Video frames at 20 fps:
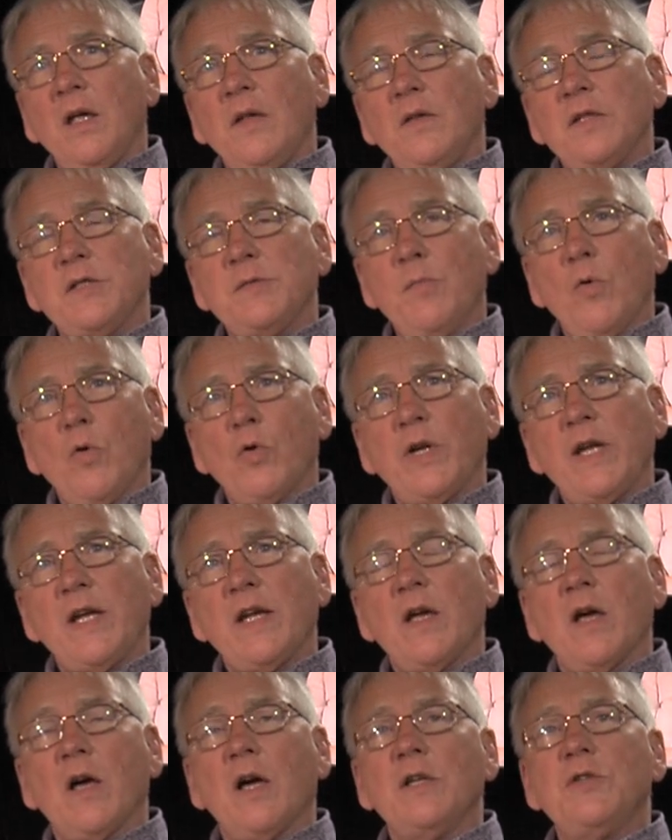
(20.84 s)
This
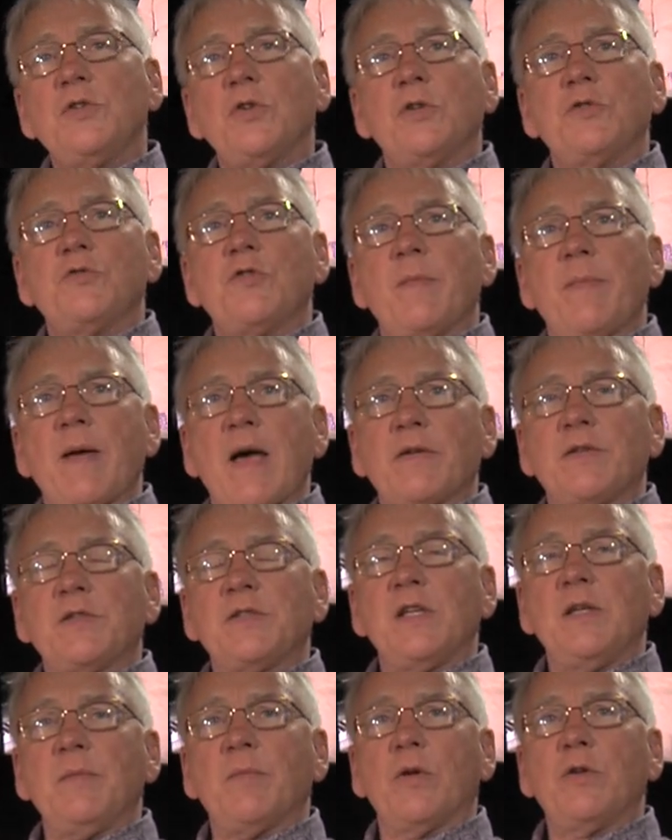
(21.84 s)
morning I took a trip out to
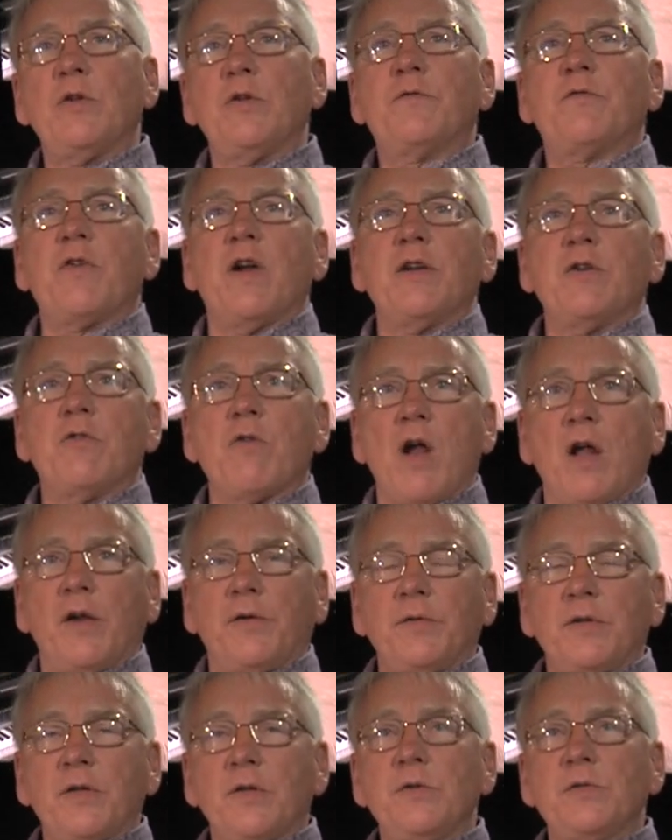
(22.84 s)
see my good friend
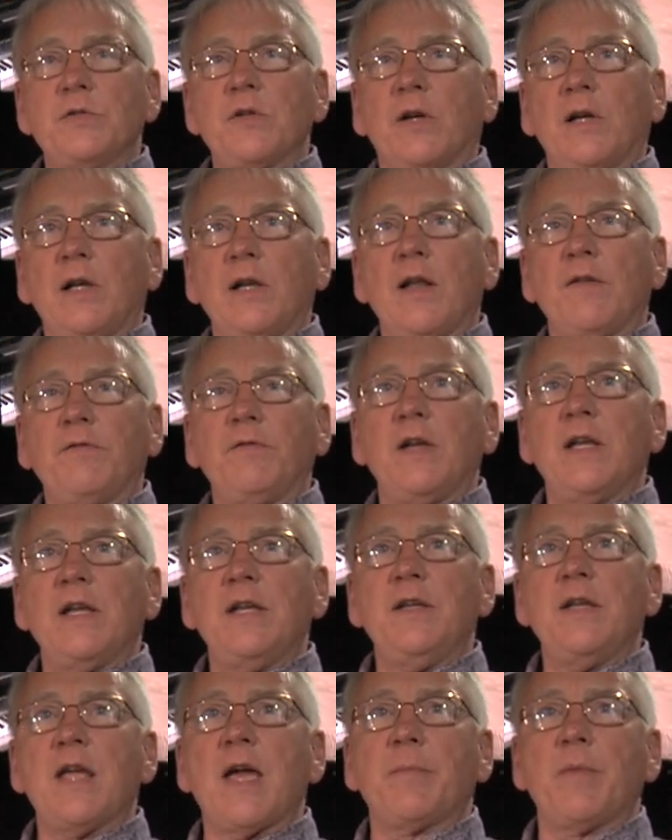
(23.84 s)
Grant who's got a lovely
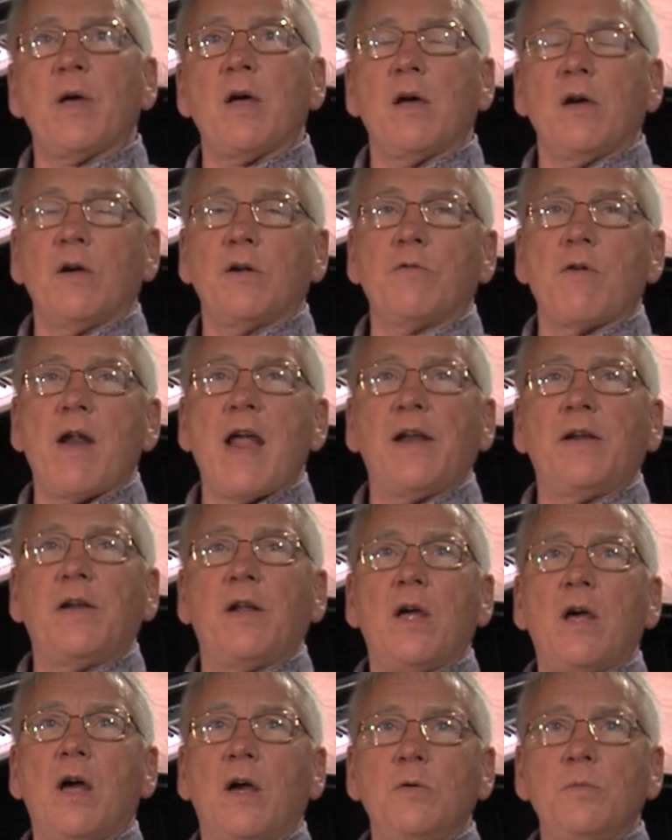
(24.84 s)
Yamaha Grand
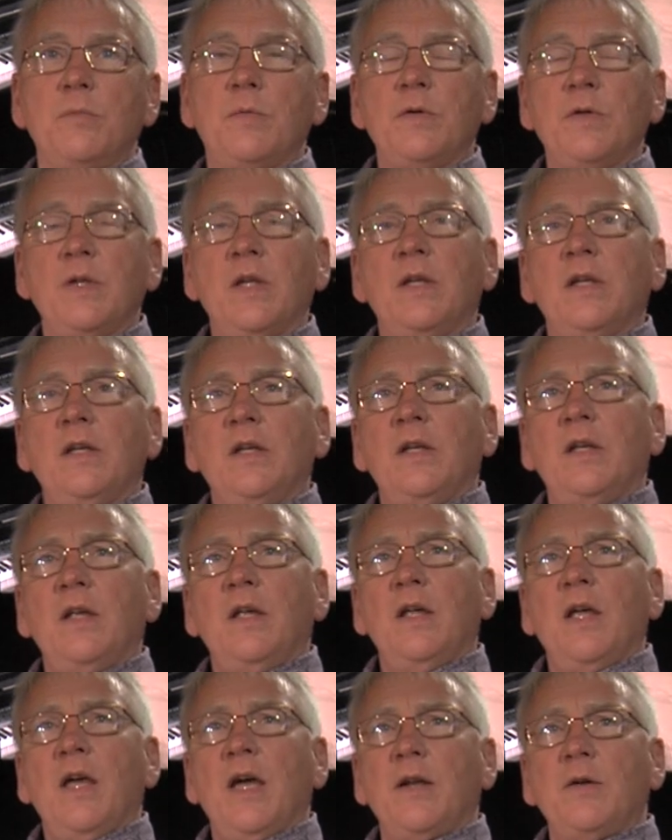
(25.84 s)
at home
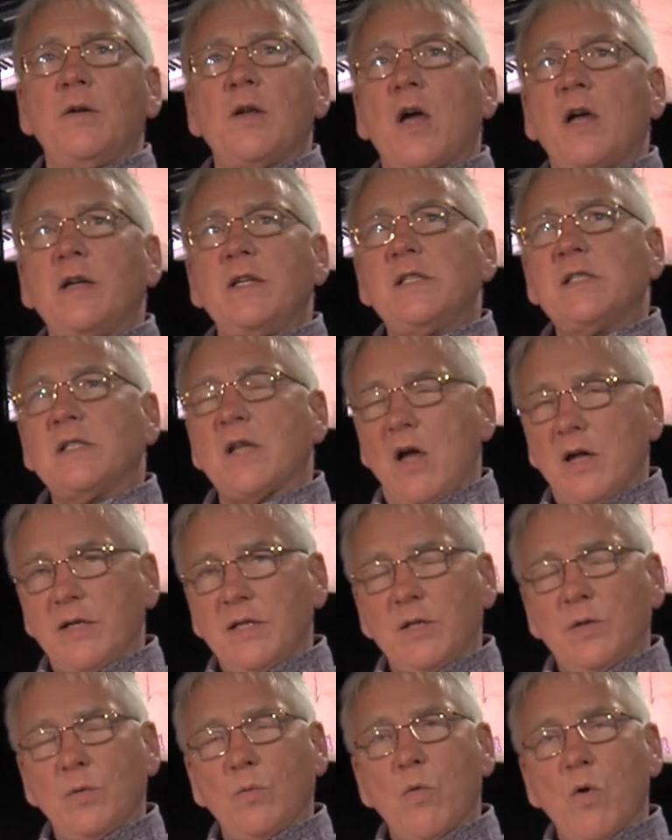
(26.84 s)
and I
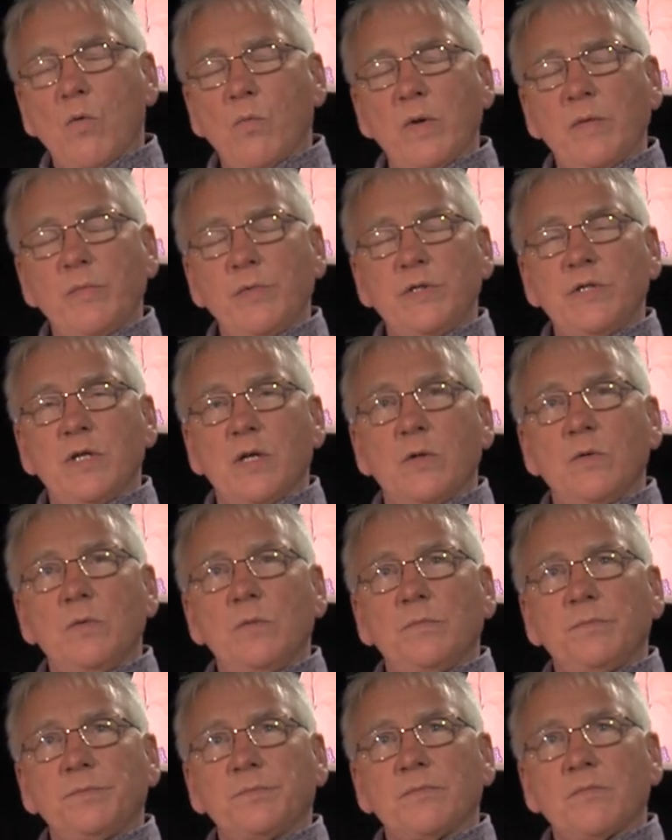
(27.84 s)
decided that what we would do
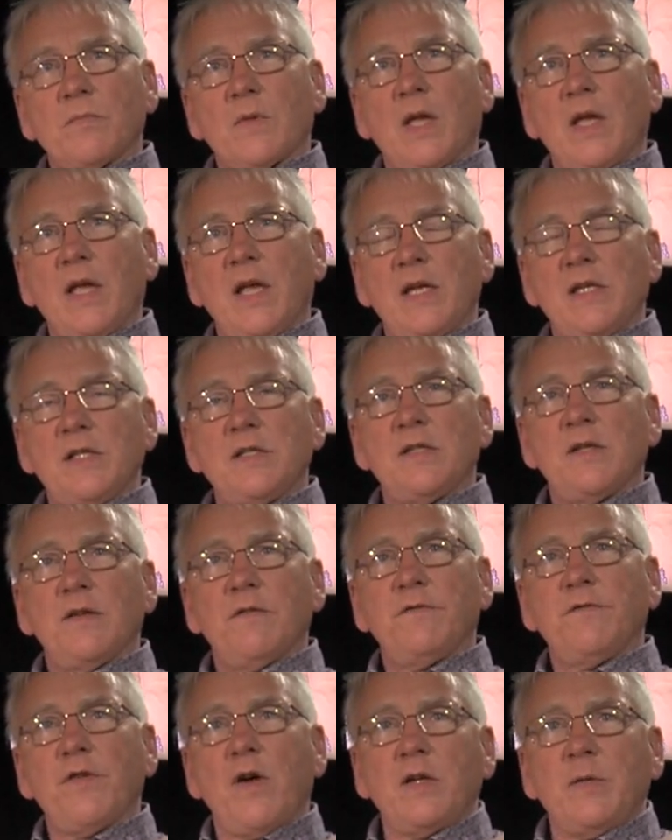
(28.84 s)
is
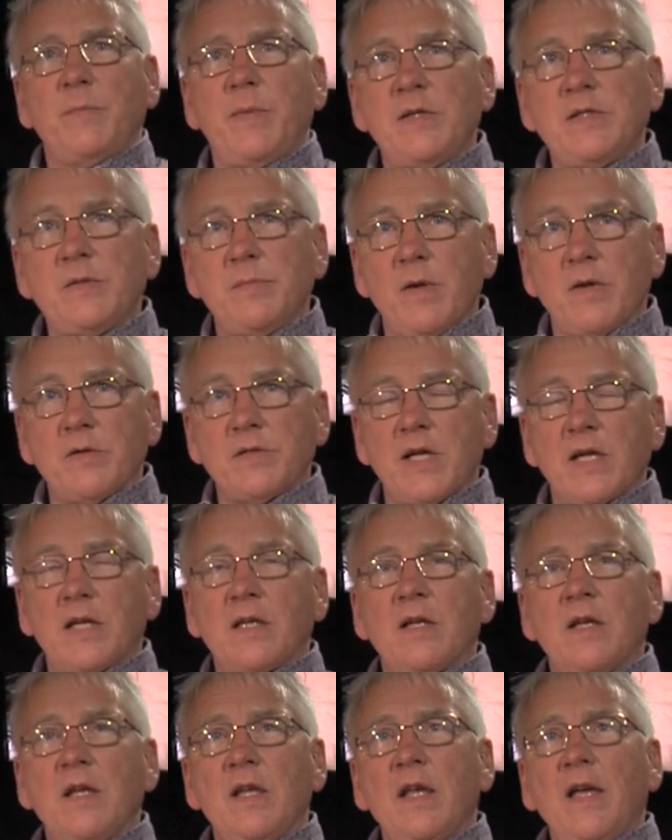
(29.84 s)
find a piece of
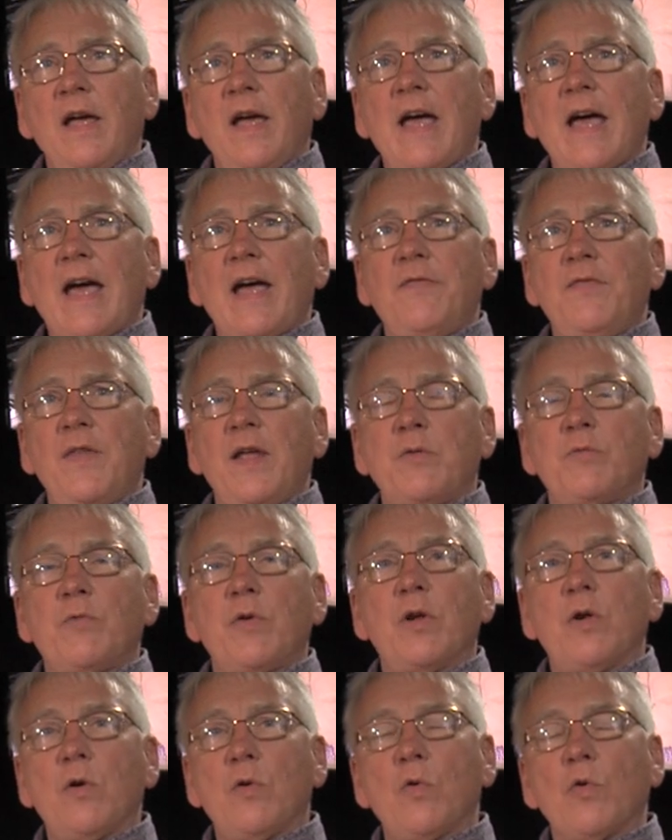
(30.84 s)
music and then
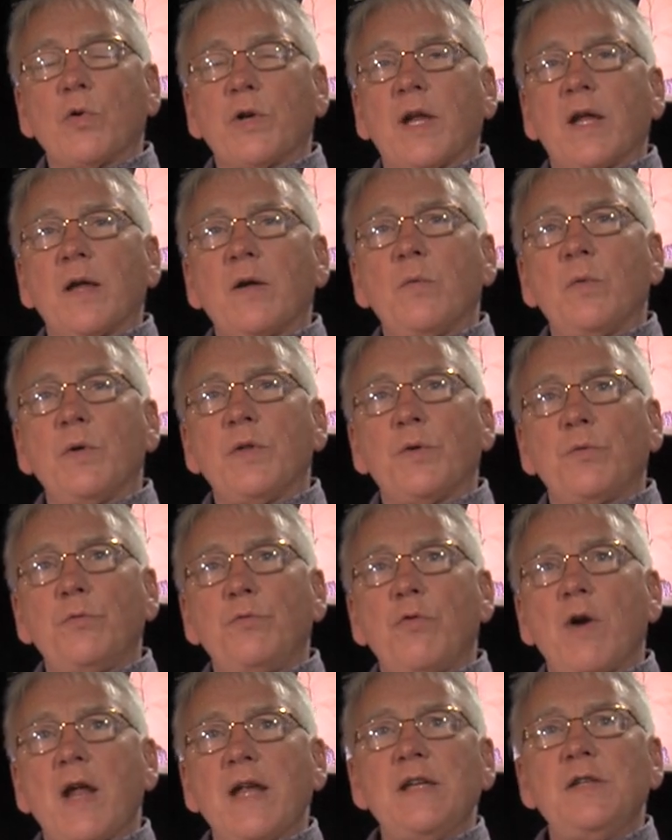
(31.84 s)
record it with a
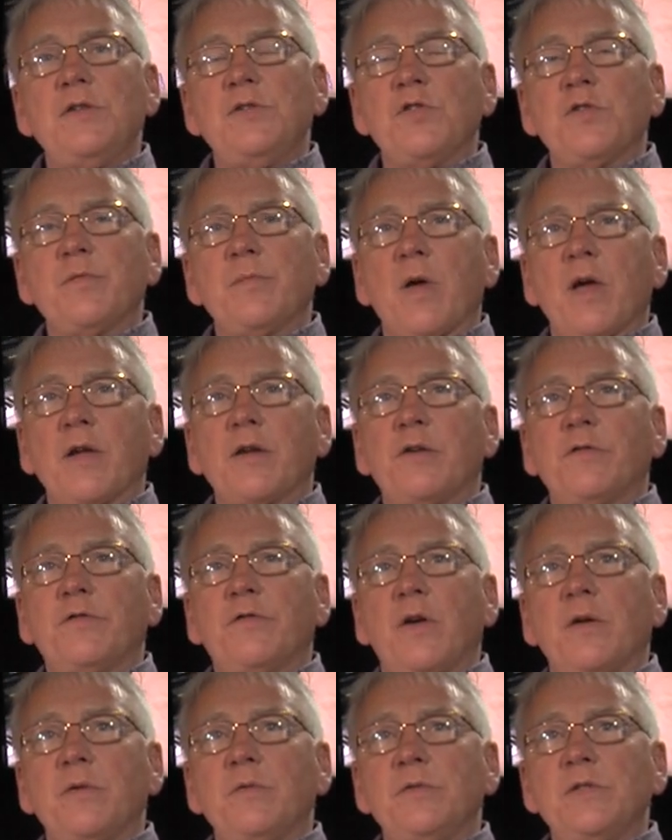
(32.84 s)
range of
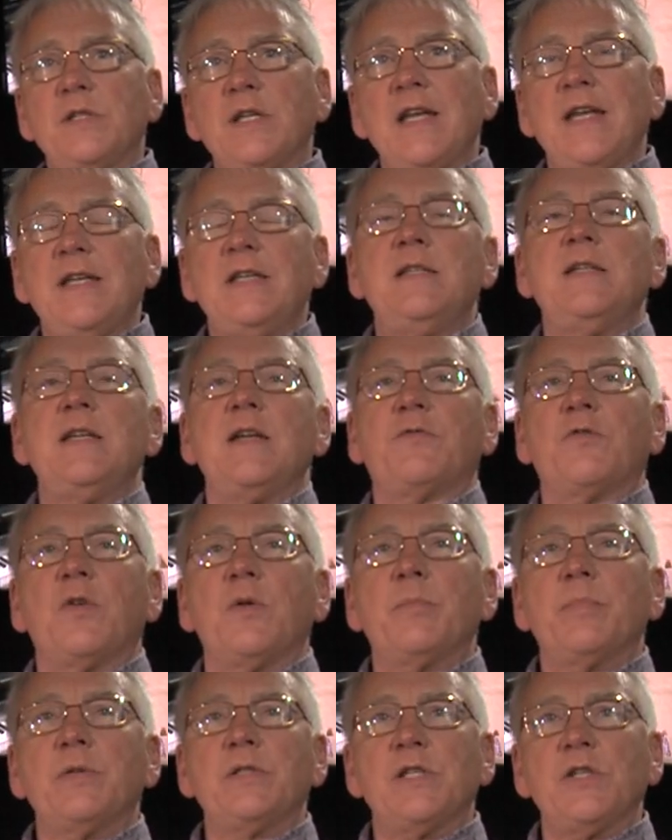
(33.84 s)
microphones in
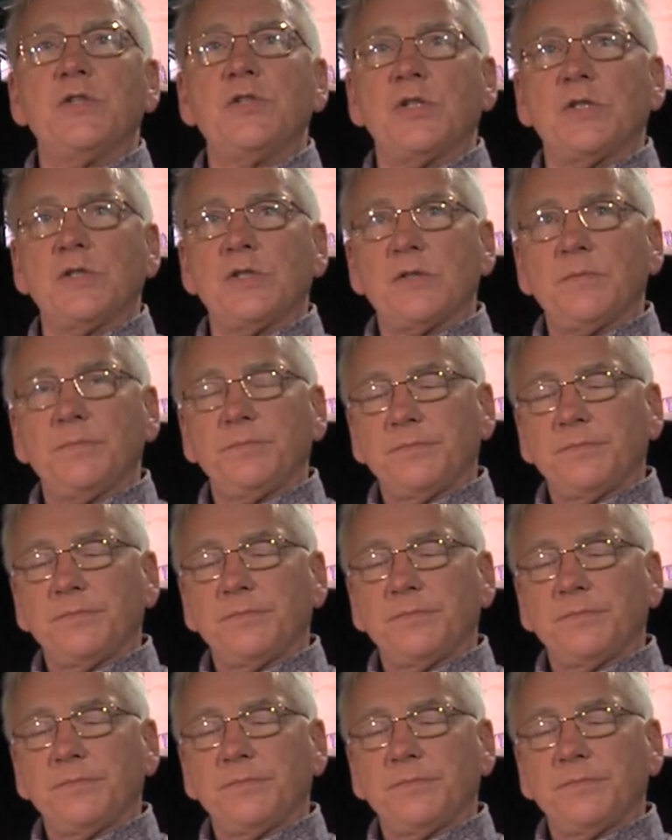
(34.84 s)
different positions.